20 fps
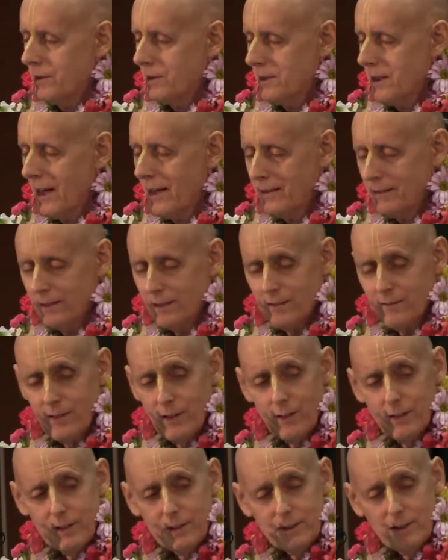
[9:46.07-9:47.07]
just like the
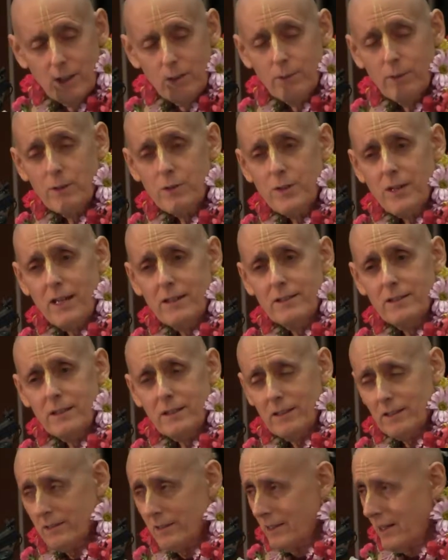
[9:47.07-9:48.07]
devotees here were
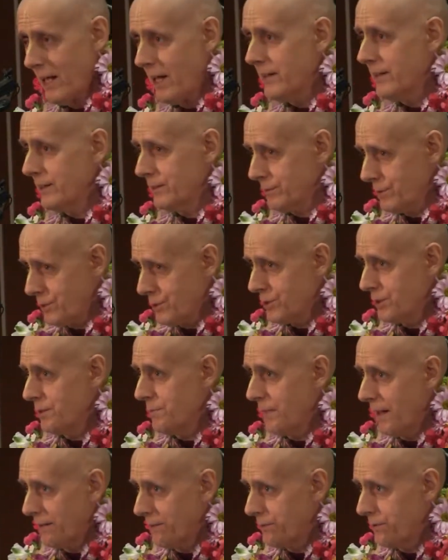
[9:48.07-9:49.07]
chanting the Hare
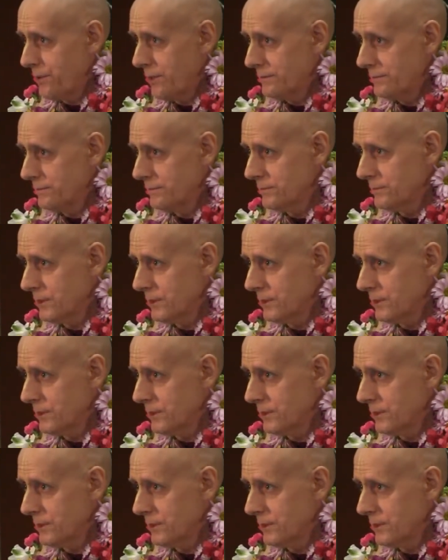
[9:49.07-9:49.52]
Krishna mantra,